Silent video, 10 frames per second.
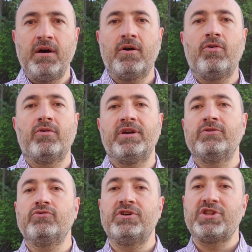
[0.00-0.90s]

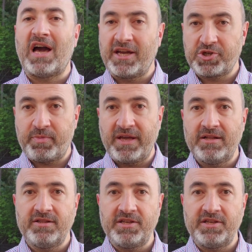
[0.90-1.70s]
according to the Tagesspiegel,